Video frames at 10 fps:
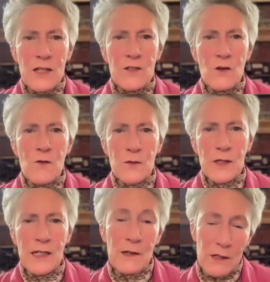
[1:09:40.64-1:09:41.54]
says,
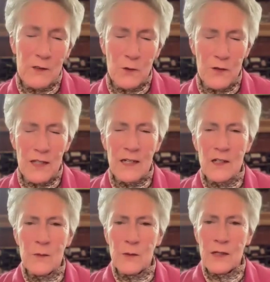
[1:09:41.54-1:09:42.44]
well, toward the end
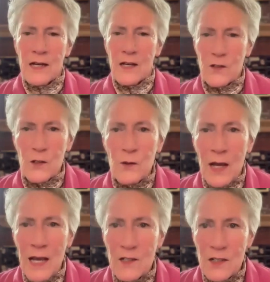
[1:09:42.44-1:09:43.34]
of the book, the new
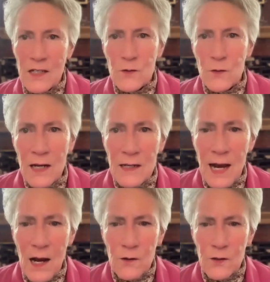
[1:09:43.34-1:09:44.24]
age is right
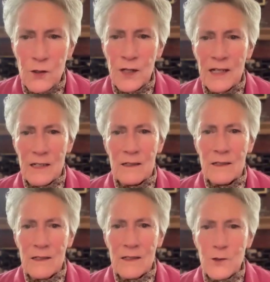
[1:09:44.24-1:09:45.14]
now. You're in it.
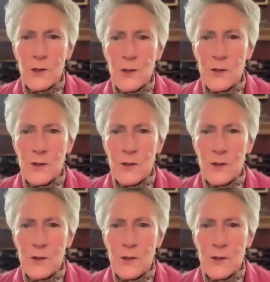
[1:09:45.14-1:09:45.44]
You're